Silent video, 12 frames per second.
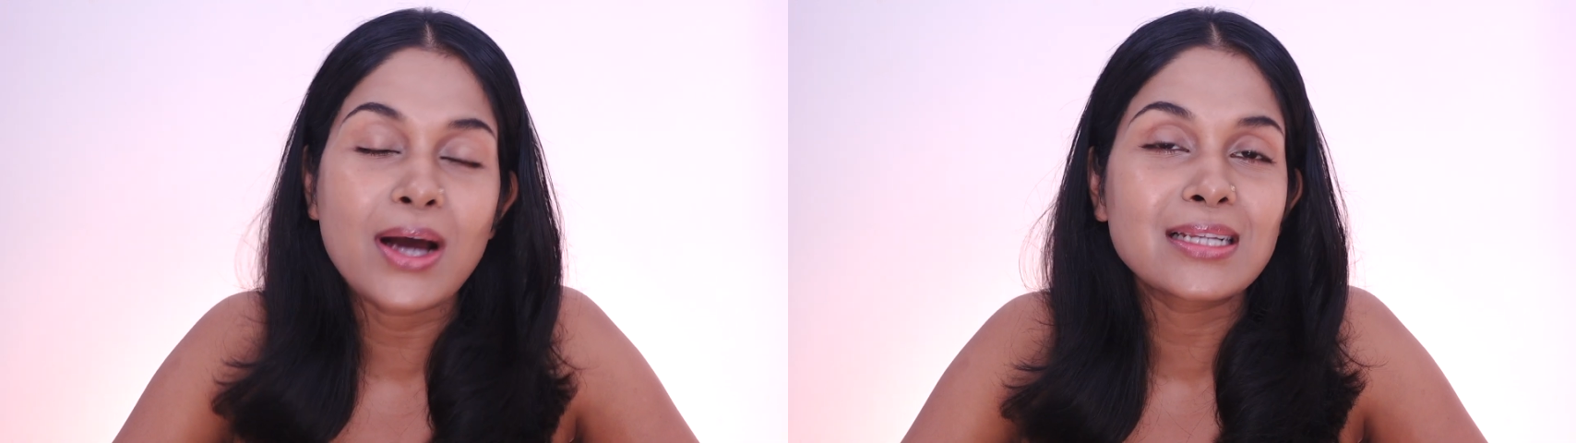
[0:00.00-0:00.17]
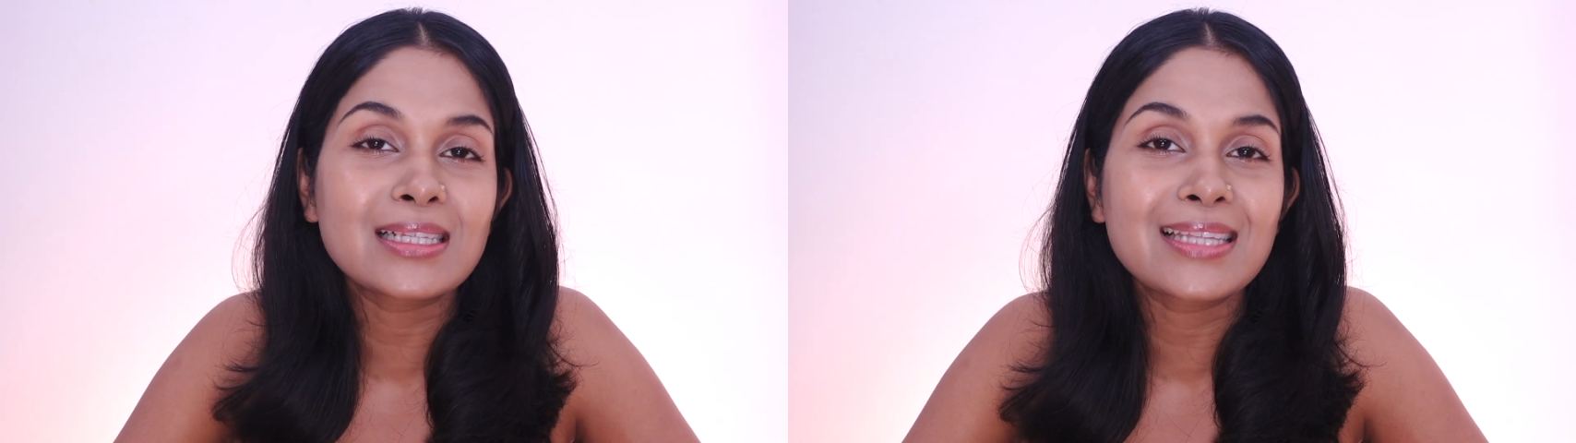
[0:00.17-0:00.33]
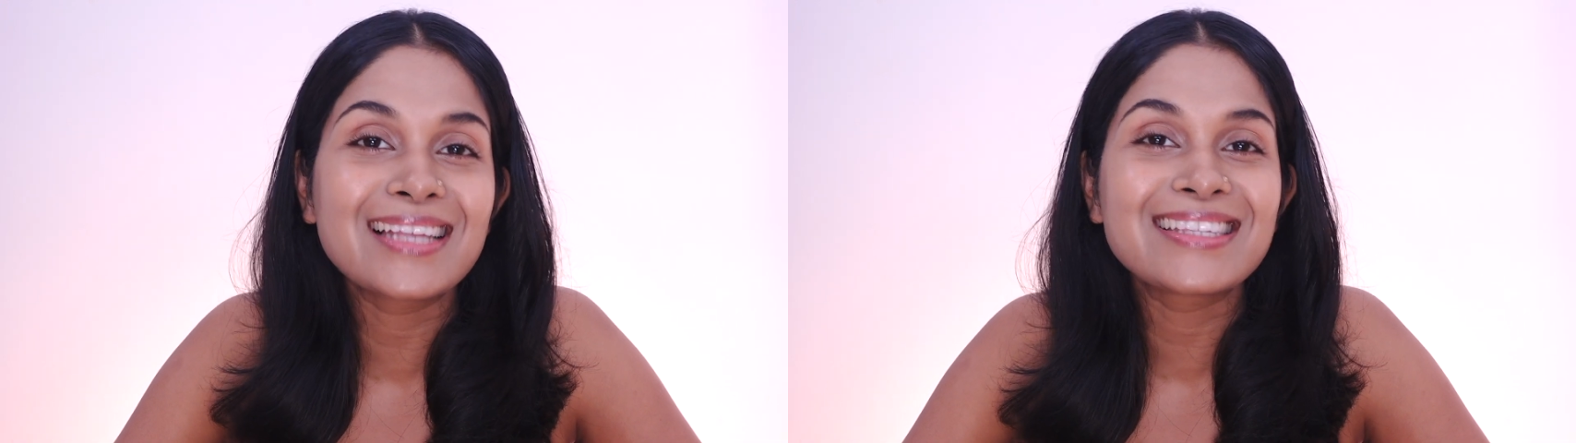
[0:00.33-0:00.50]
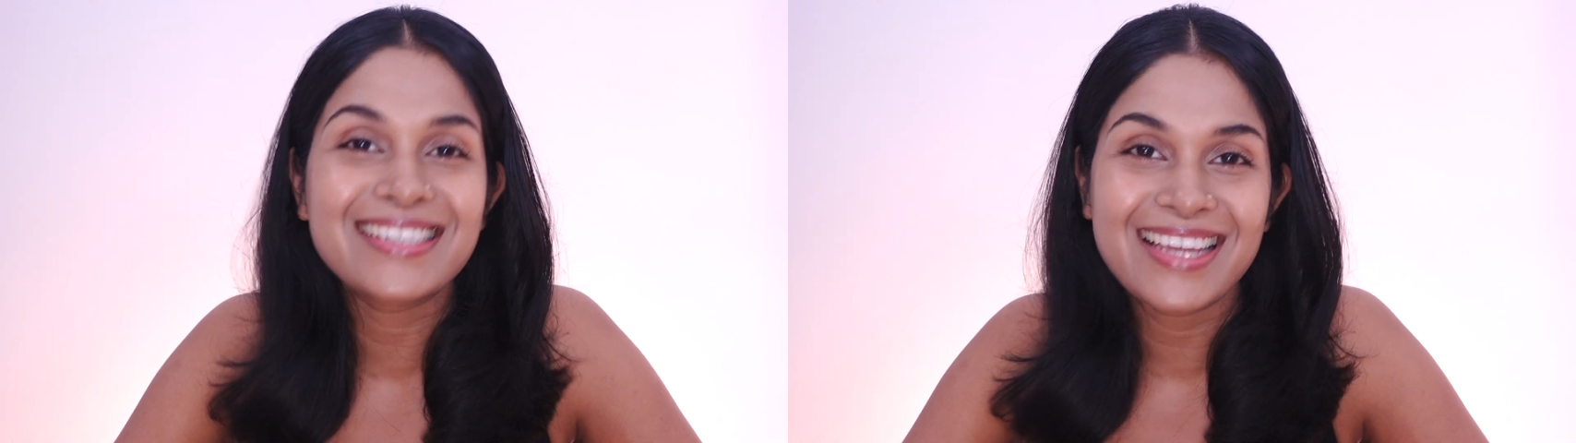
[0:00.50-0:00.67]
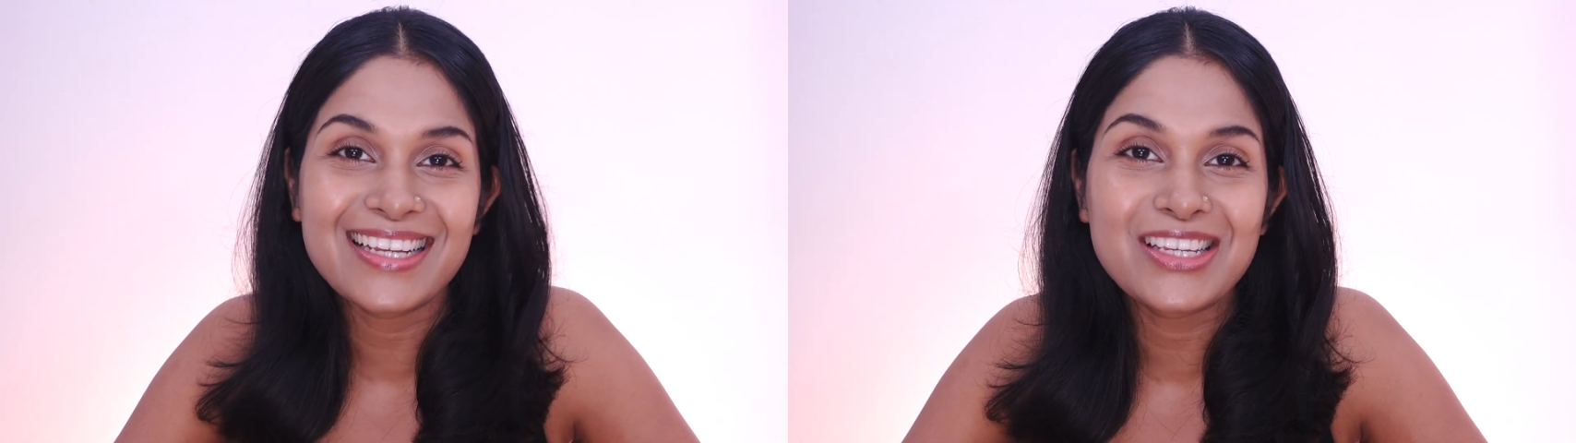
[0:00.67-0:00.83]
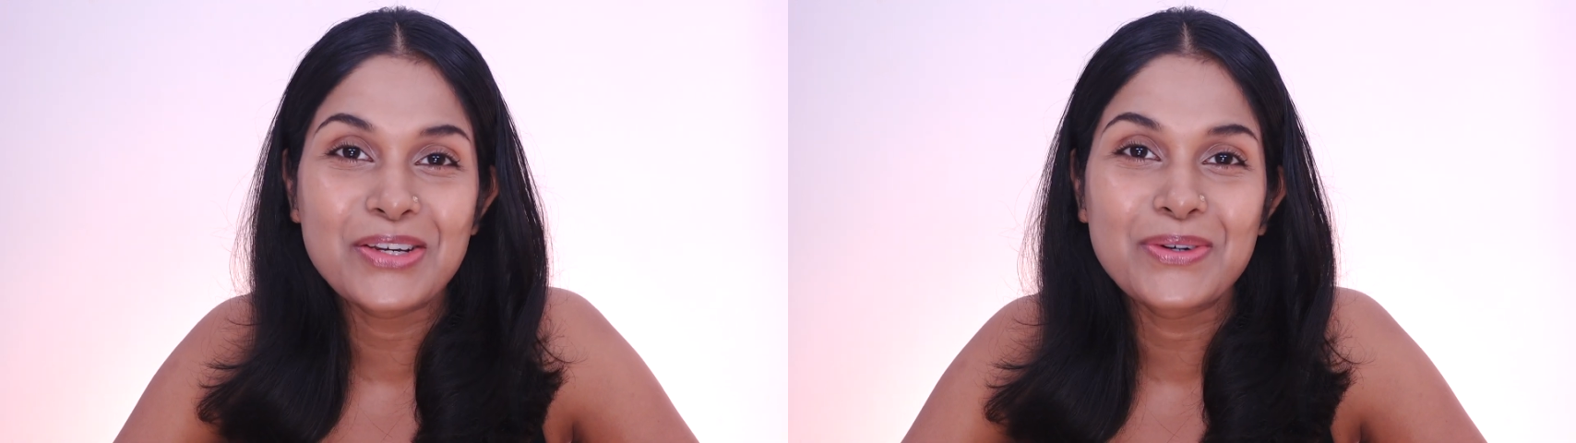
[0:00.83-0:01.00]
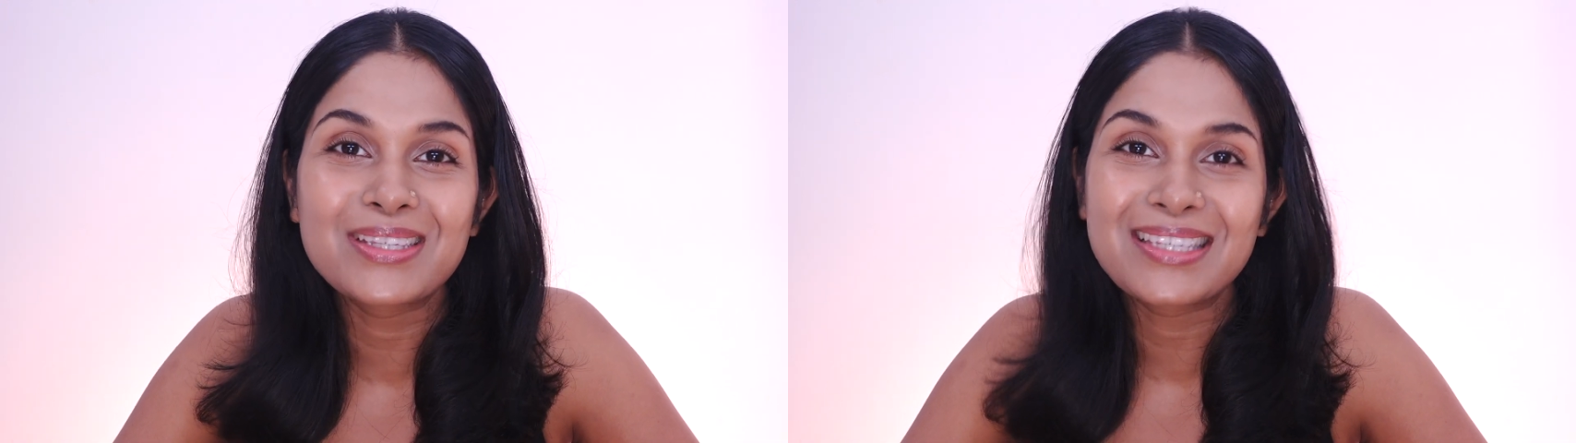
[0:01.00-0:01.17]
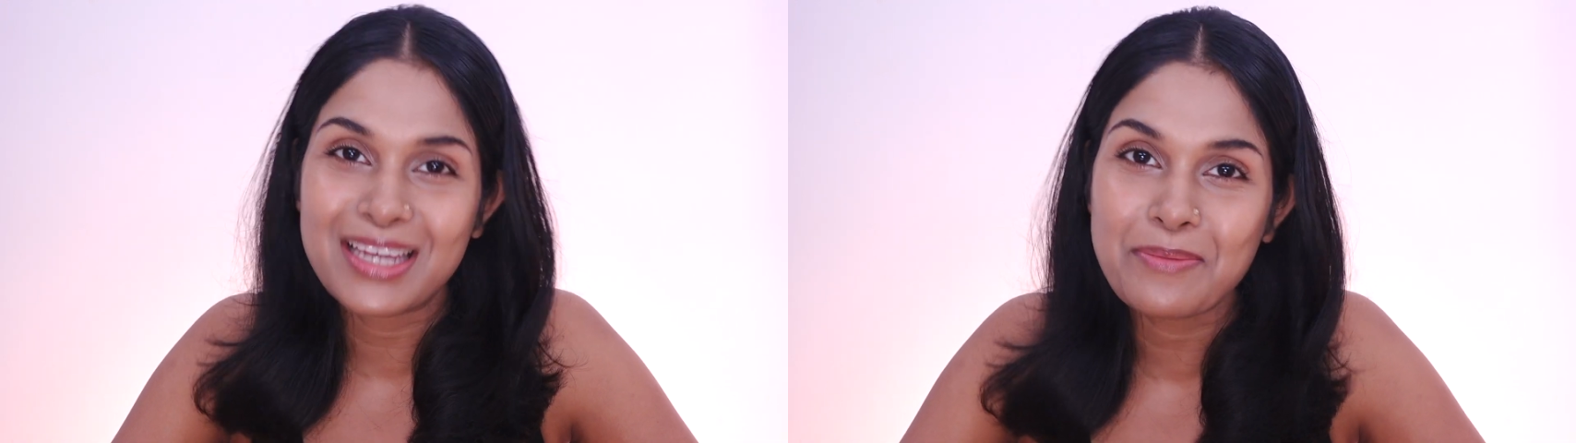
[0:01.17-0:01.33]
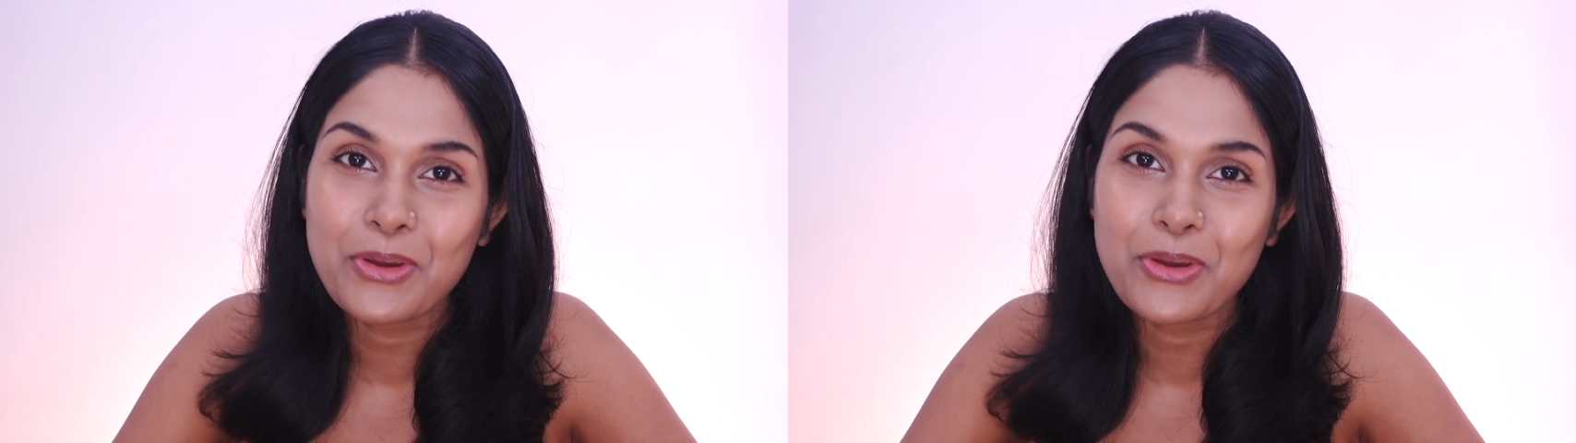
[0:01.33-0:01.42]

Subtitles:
Until then, stay tuned, stay